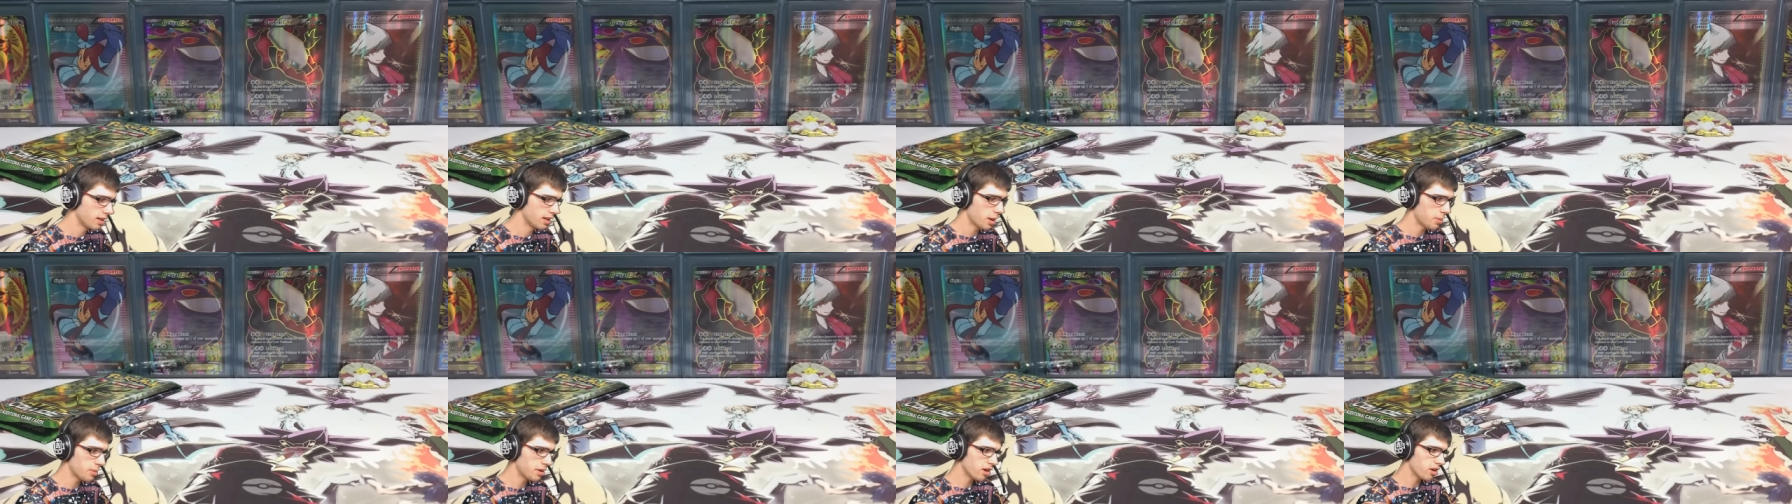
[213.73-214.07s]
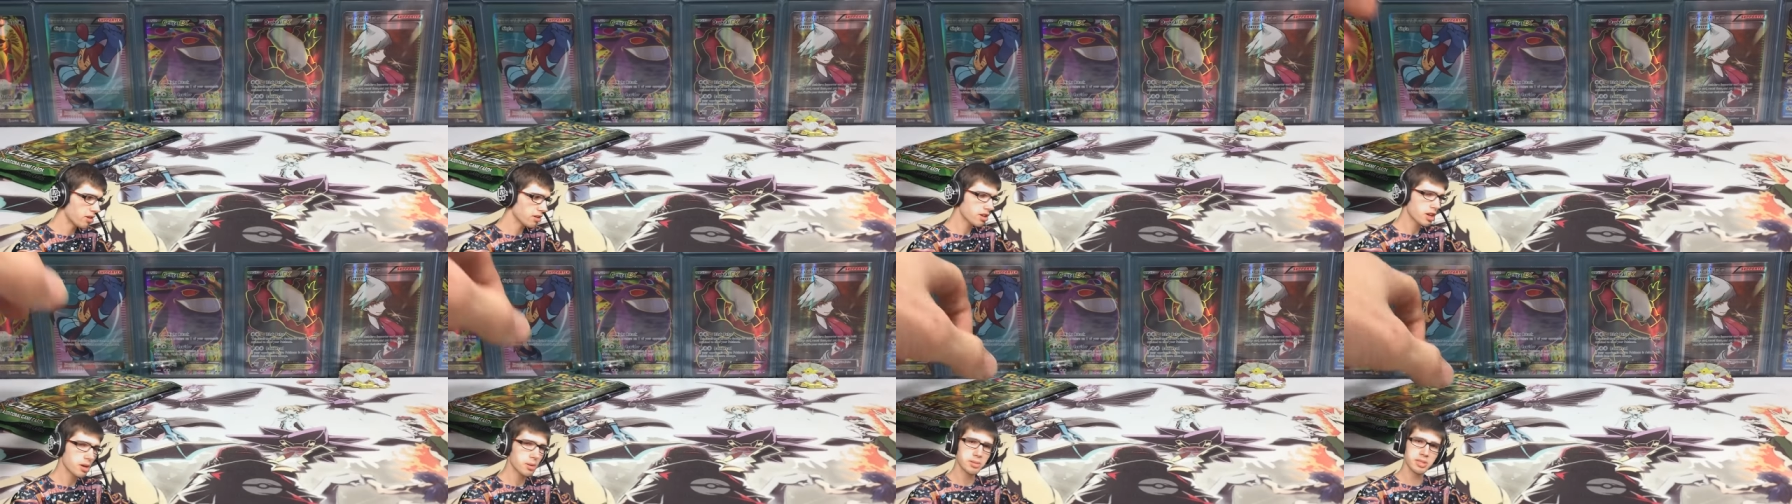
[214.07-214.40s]
Let me know
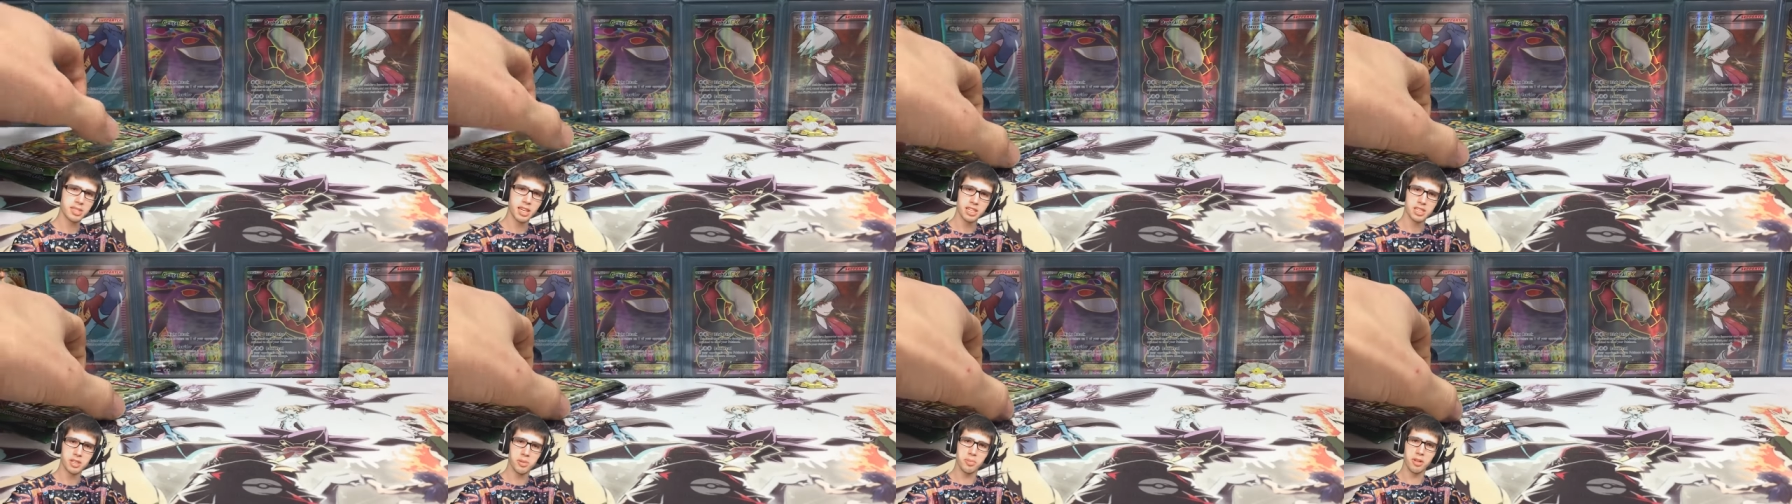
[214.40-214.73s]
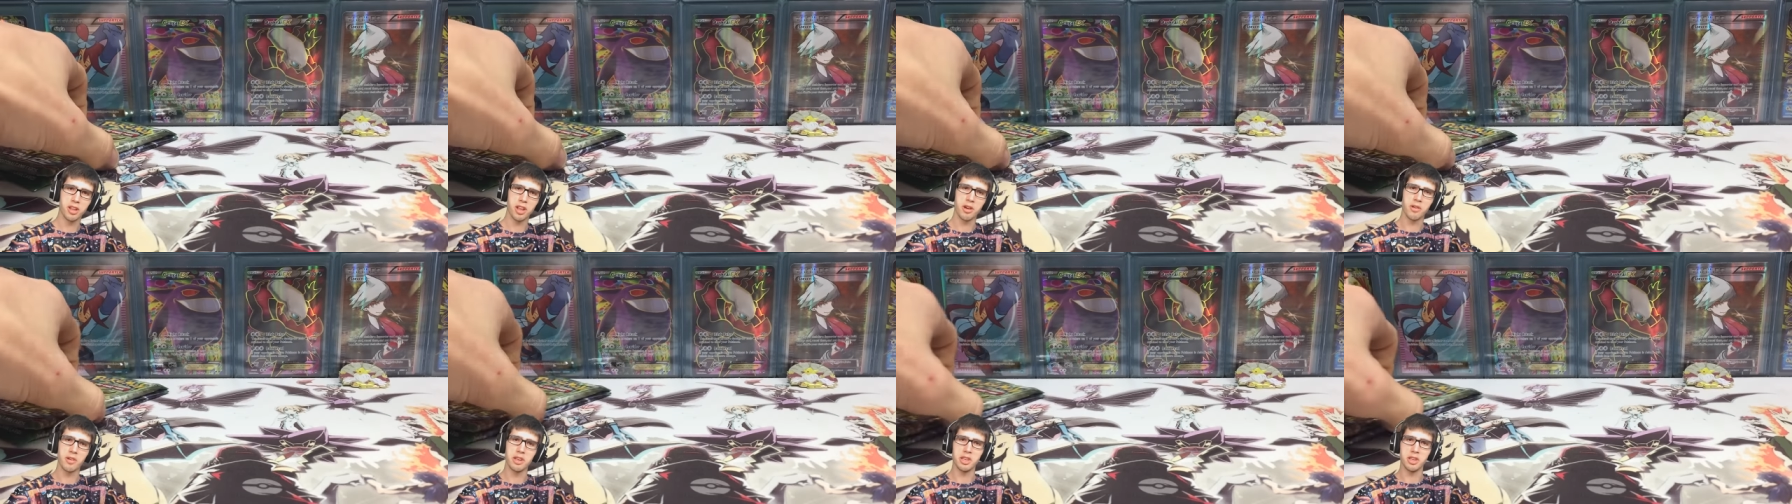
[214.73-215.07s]
in the comment section
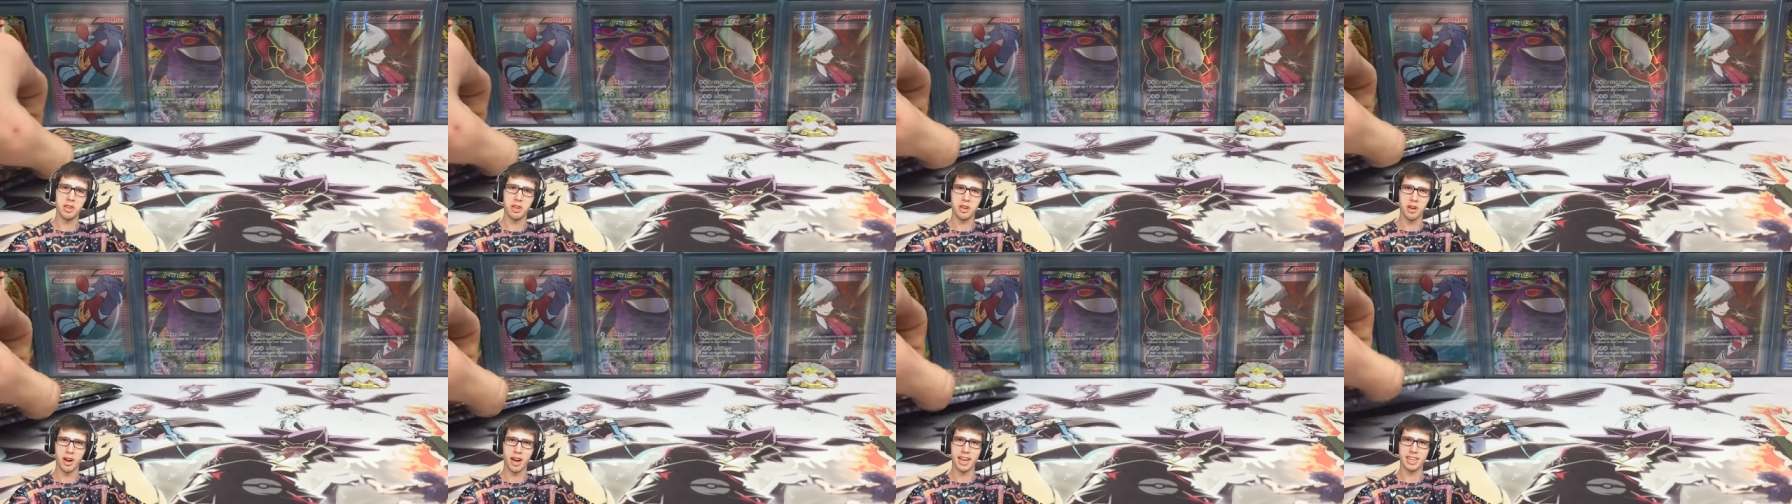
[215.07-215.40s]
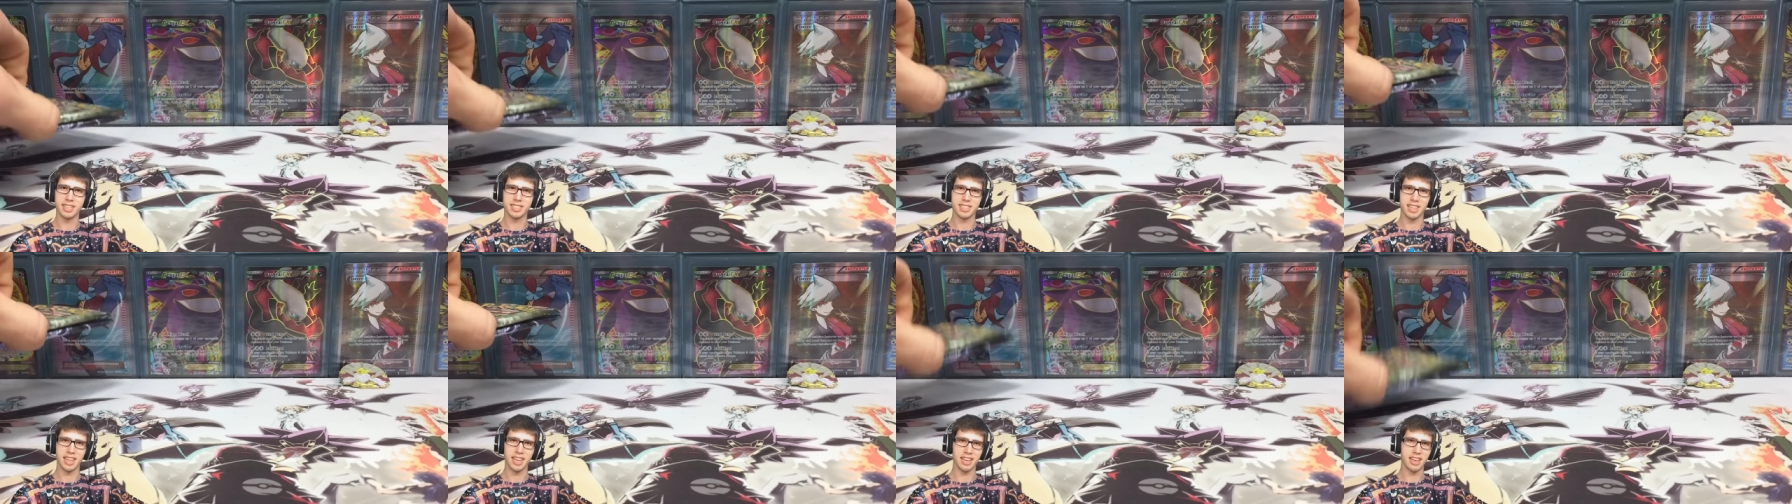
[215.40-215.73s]
below what you
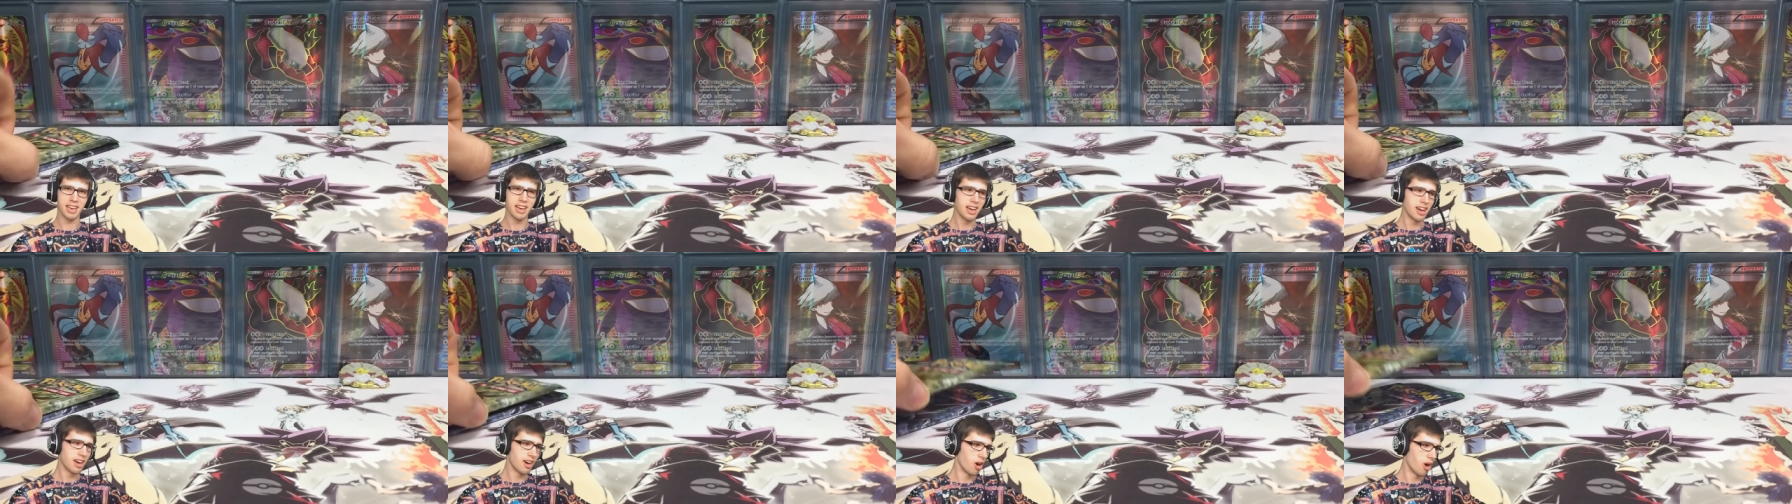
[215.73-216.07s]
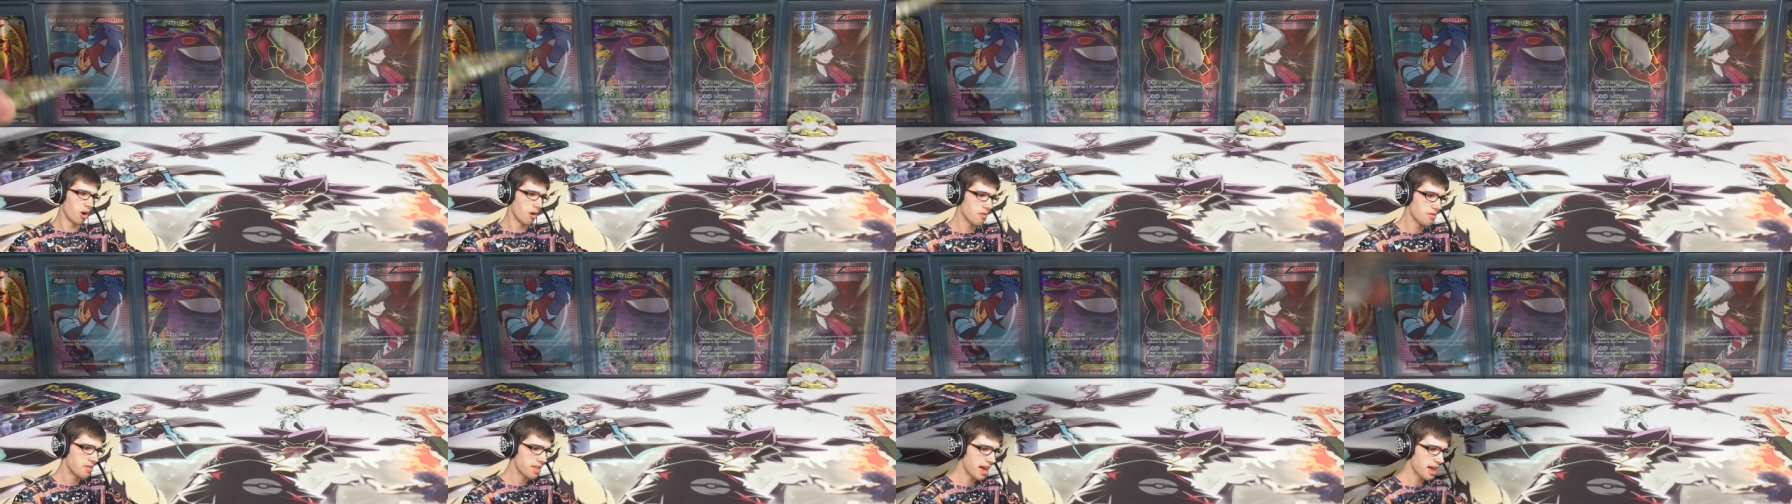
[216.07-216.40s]
guys think
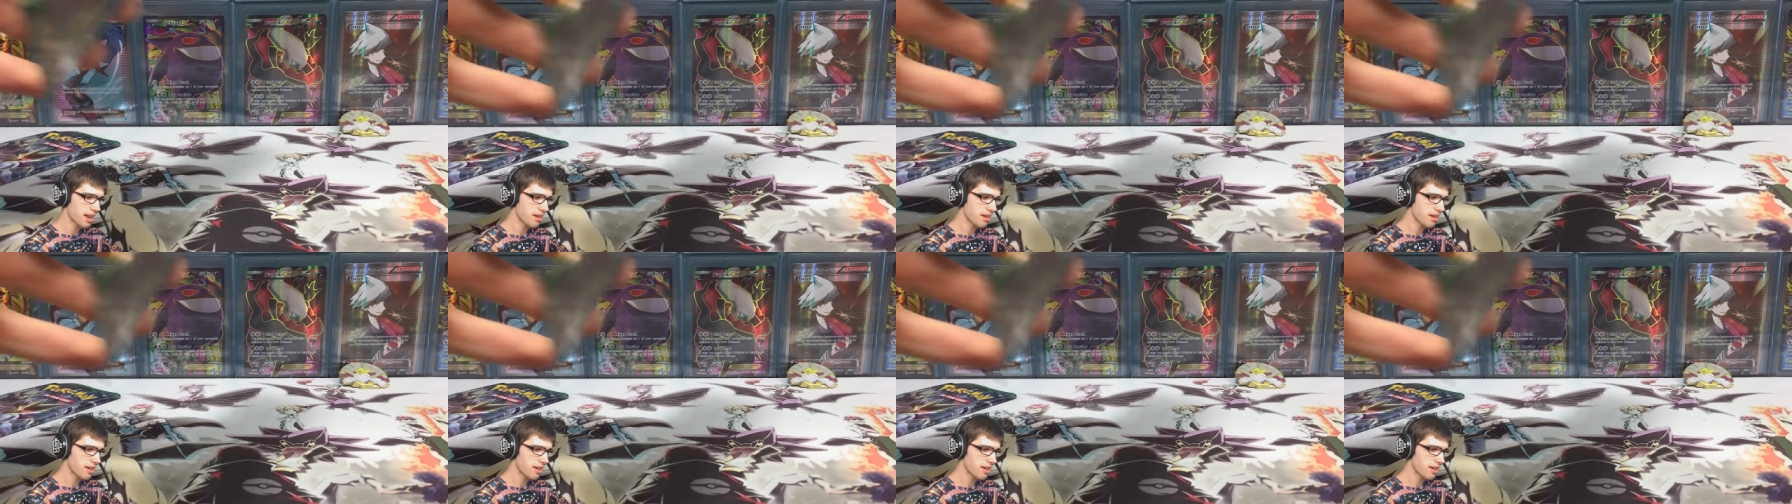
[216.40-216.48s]
of